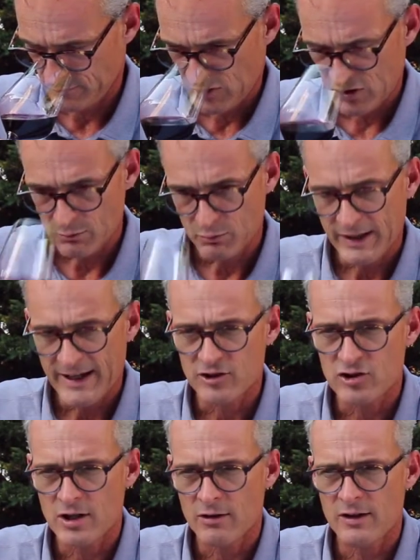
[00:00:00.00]
some black
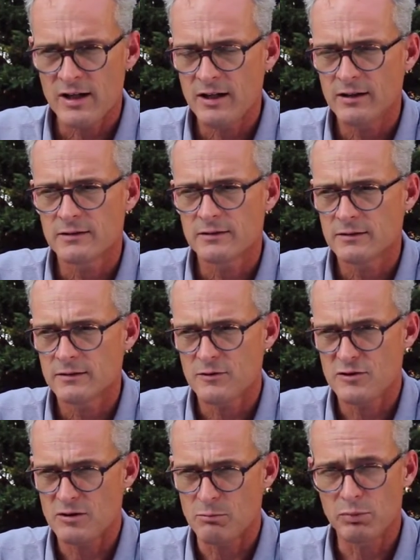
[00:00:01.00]
cherry.
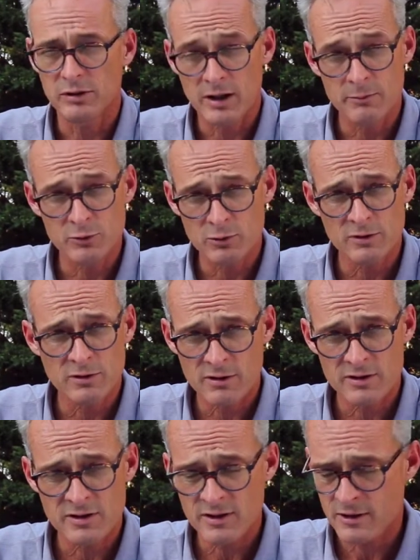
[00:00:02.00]
There's some plum going on
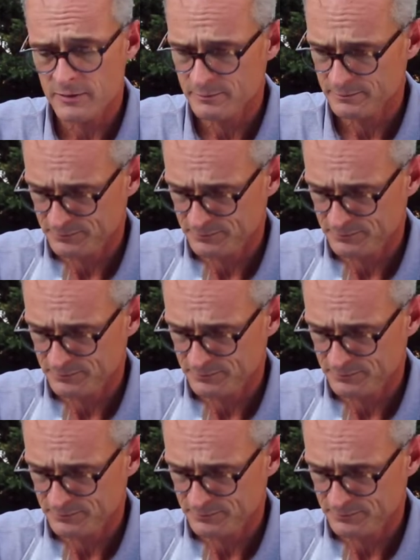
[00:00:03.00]
in there,